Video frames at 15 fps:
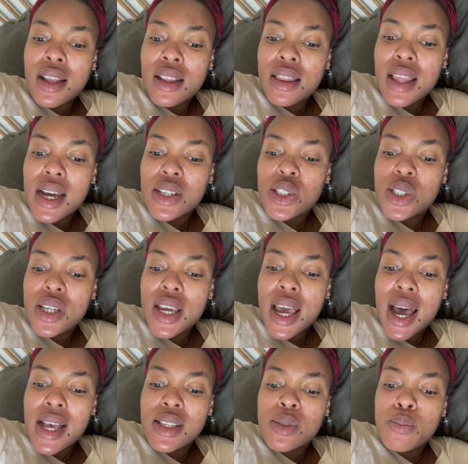that she
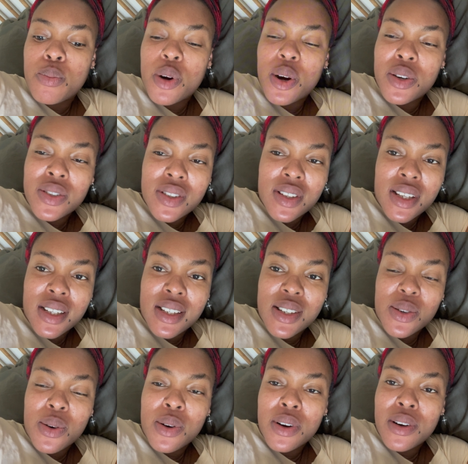has birthed
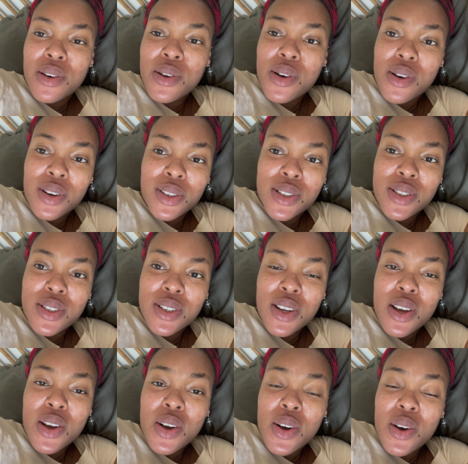or not,
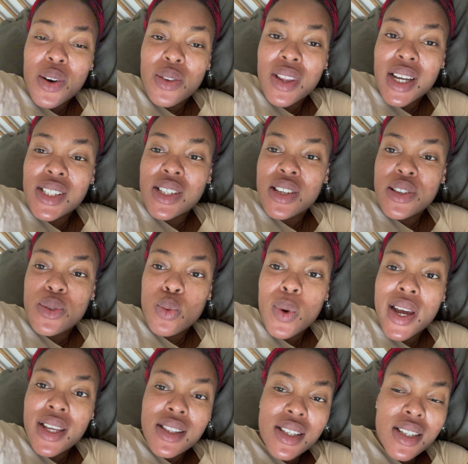or that she's
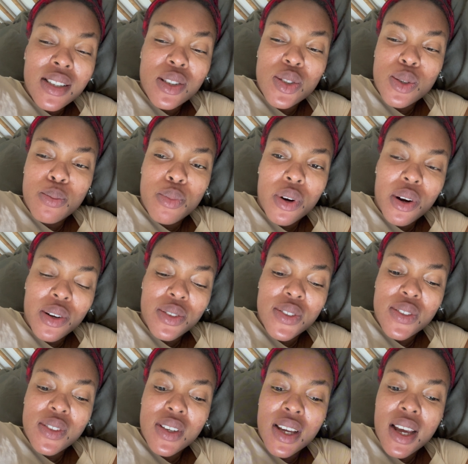waiting to
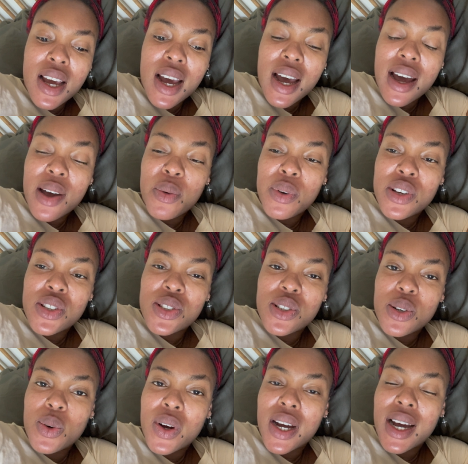birth. I wish
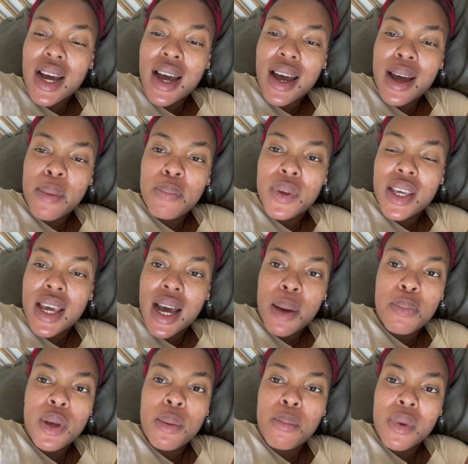you a happy,
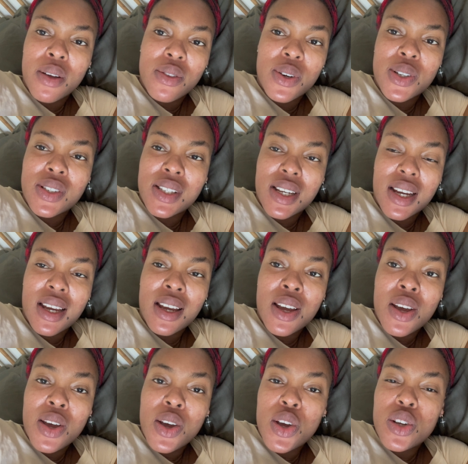happy Mother's Day.
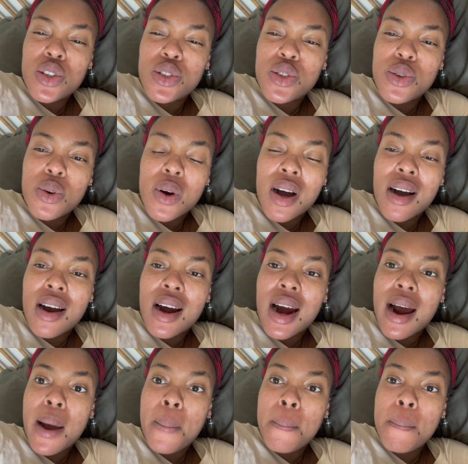You are
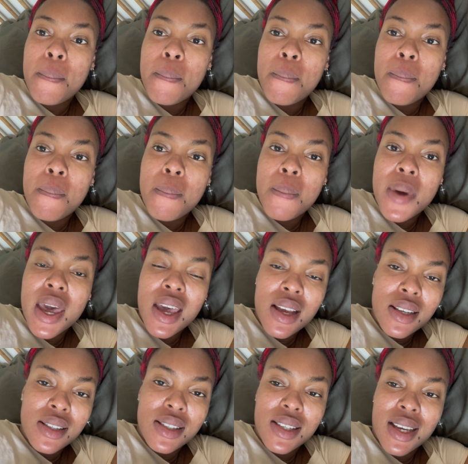
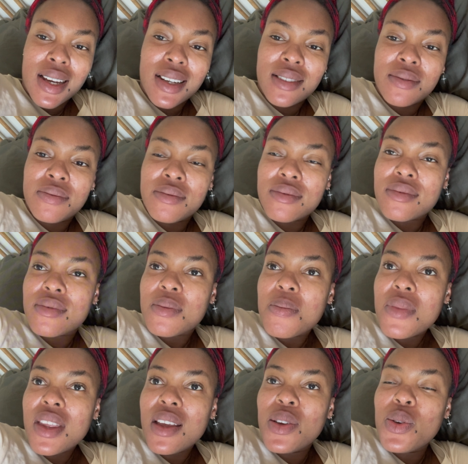amazing.
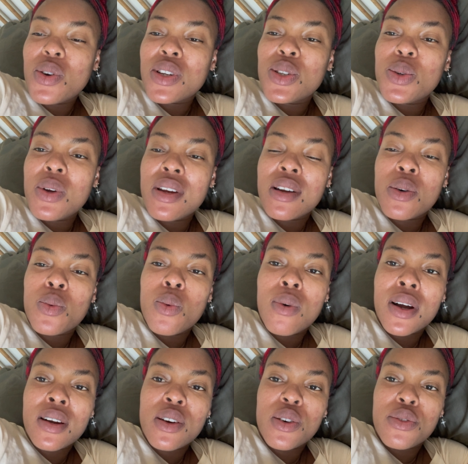You are doing a
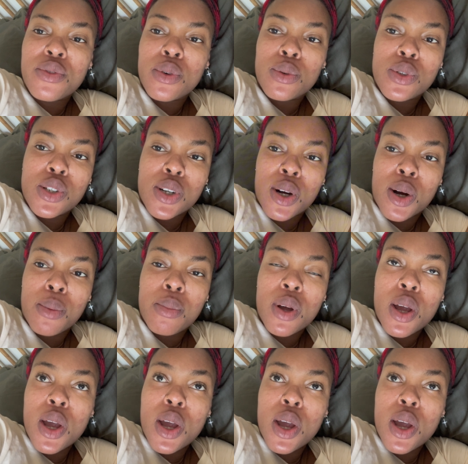wonderful job.